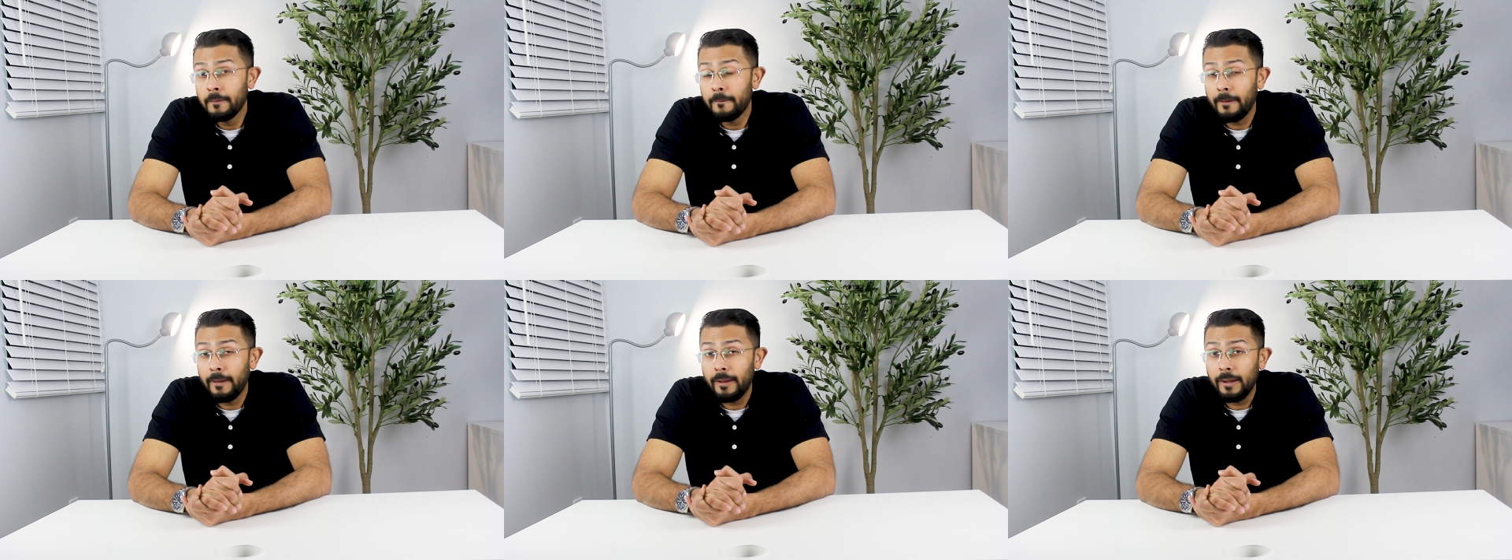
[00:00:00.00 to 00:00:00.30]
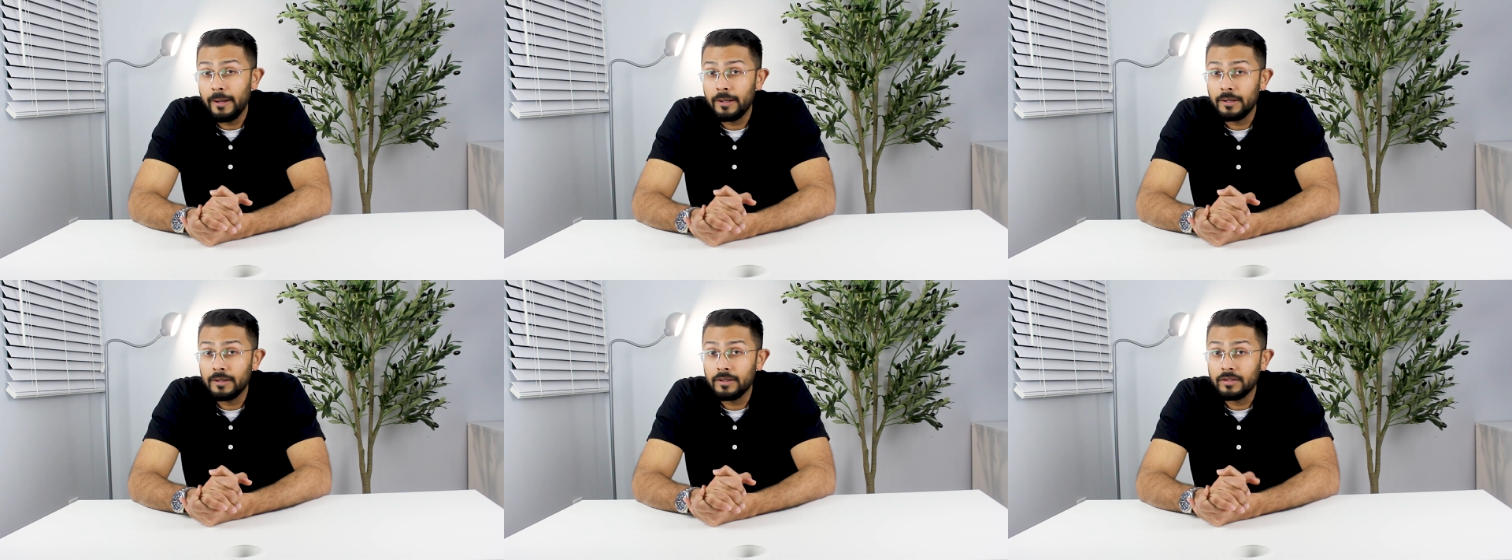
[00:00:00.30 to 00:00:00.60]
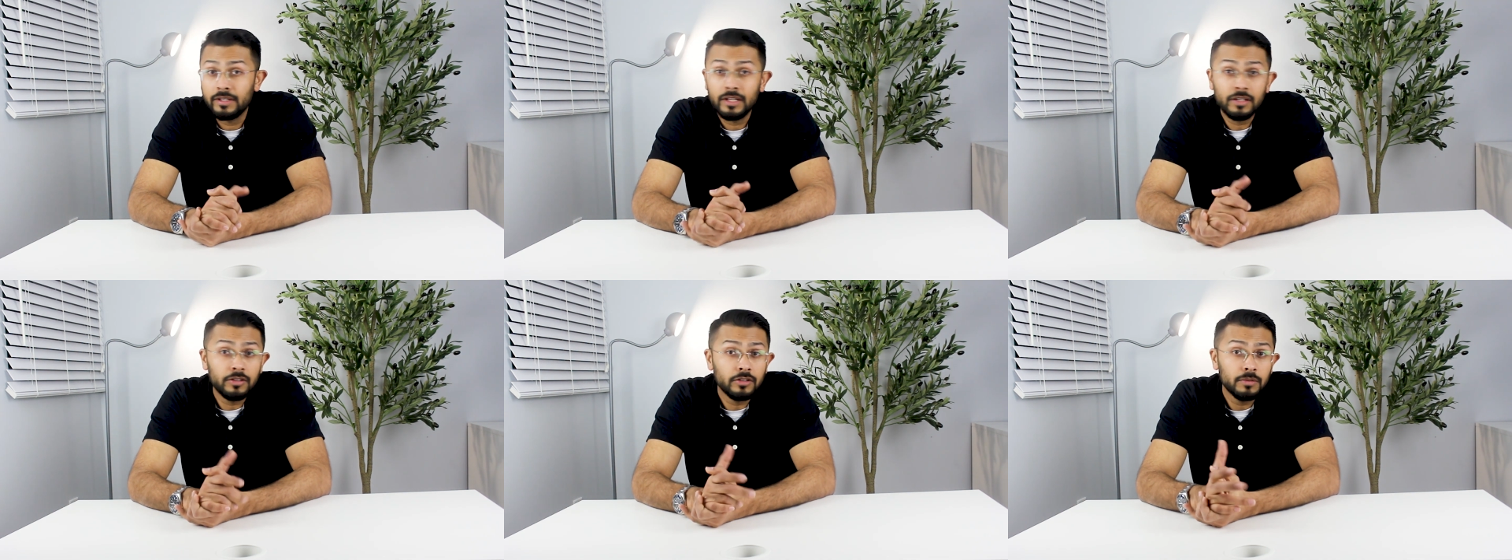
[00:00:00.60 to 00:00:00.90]
And
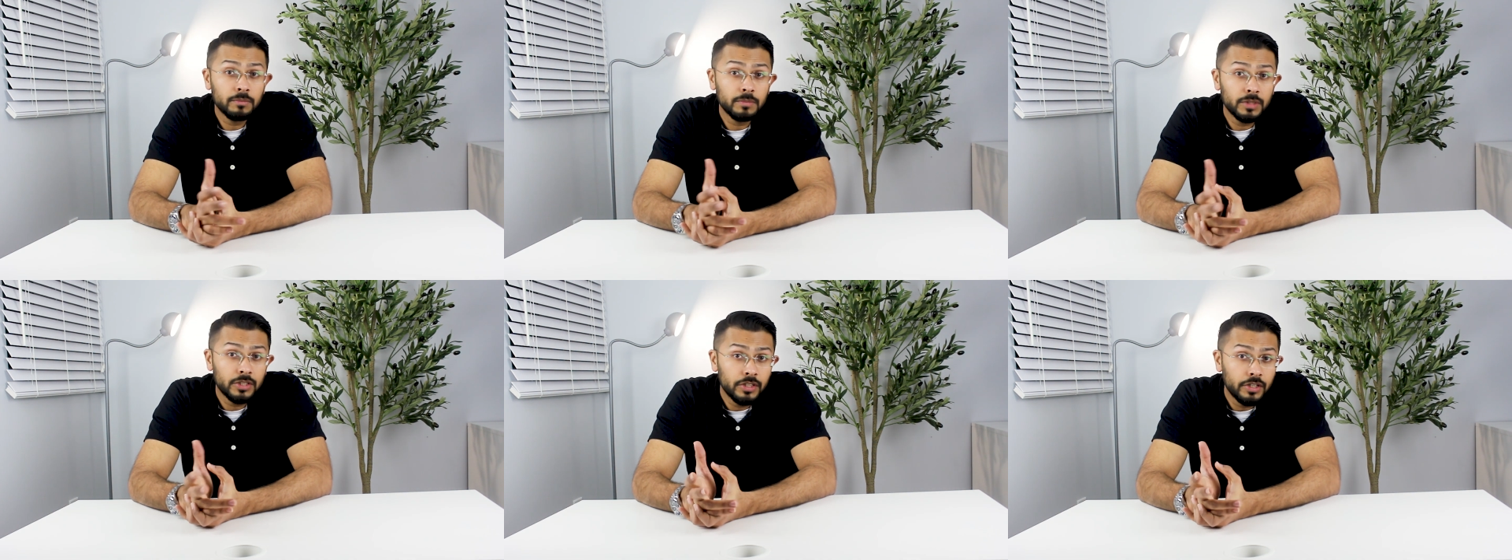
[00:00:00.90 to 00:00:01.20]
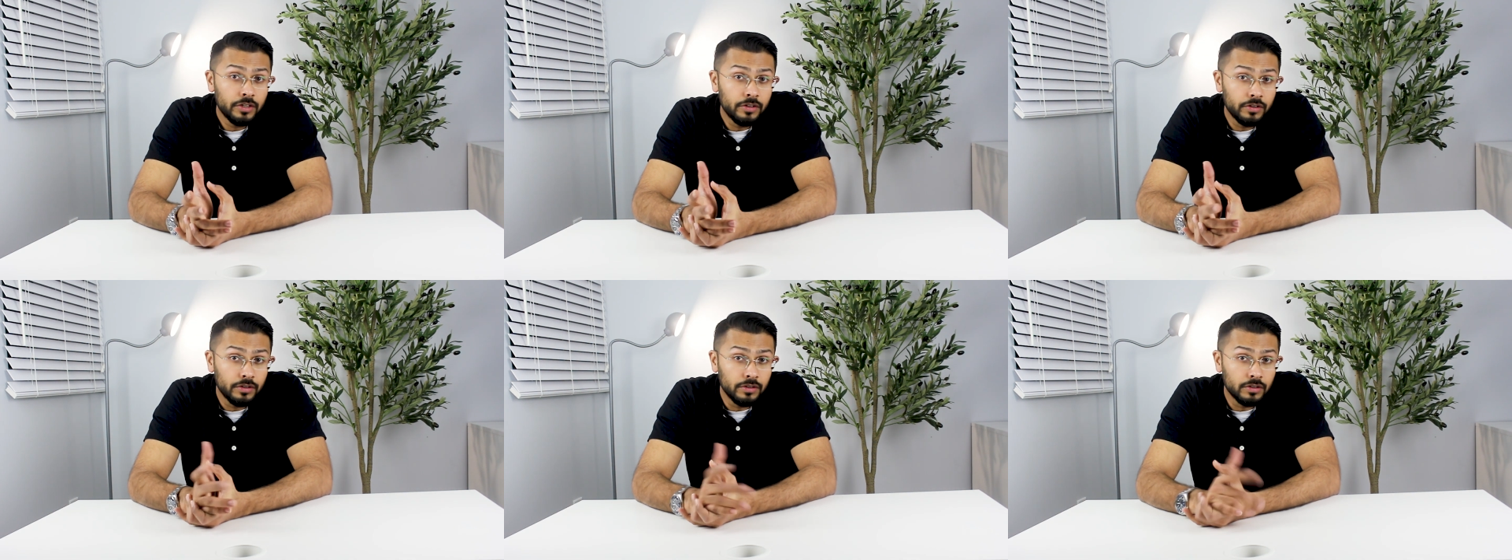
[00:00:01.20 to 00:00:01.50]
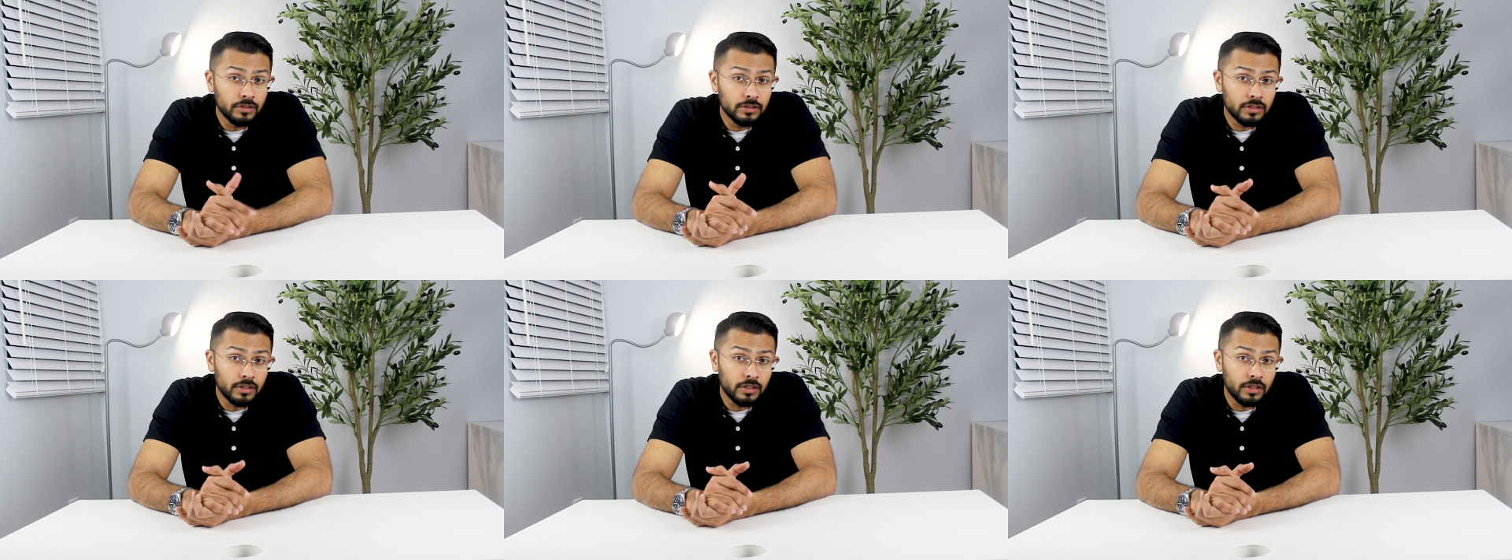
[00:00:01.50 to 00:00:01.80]
dental
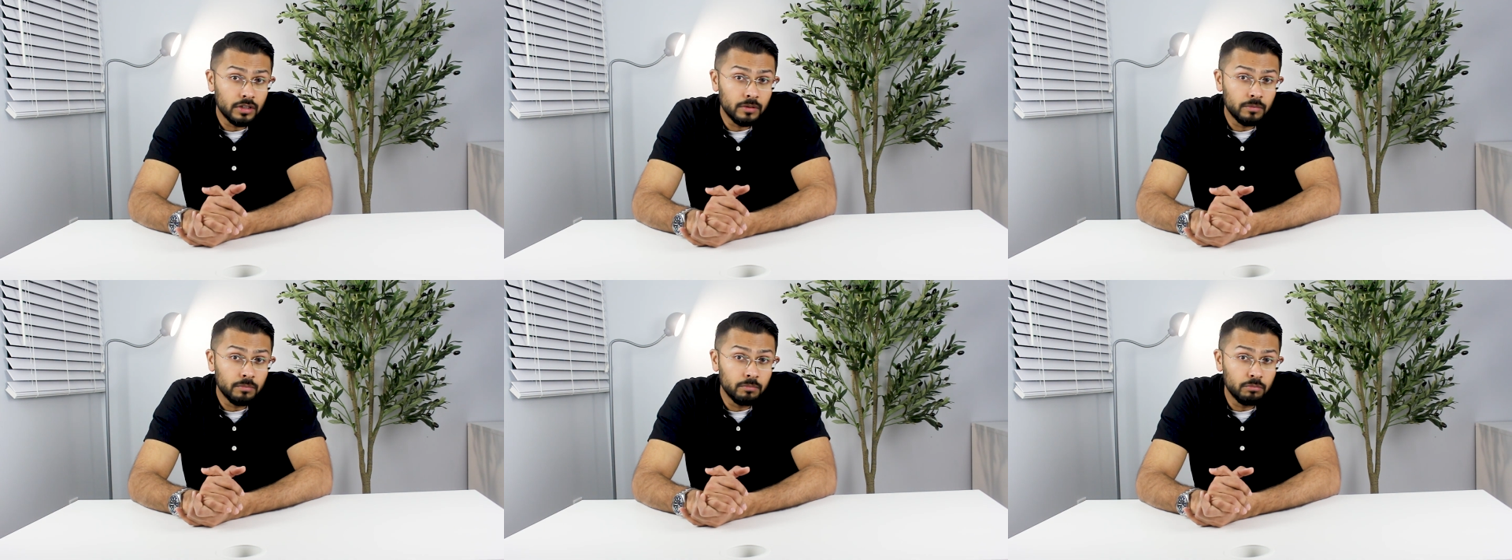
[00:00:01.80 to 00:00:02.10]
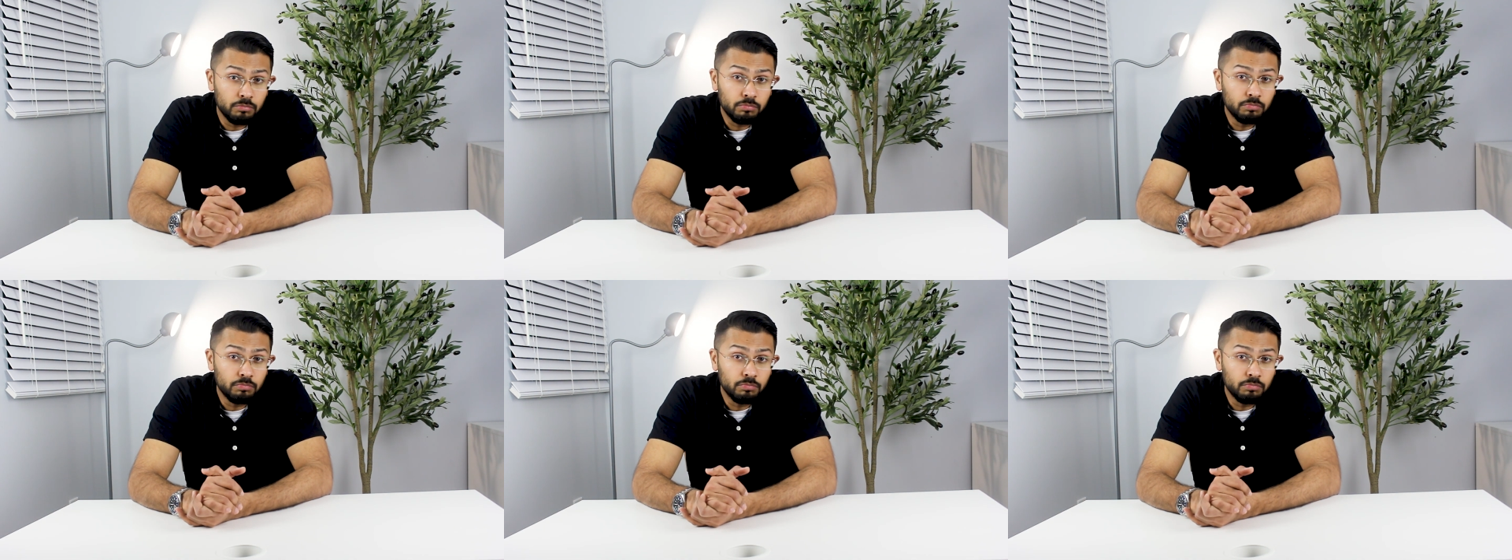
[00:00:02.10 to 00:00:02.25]
materials are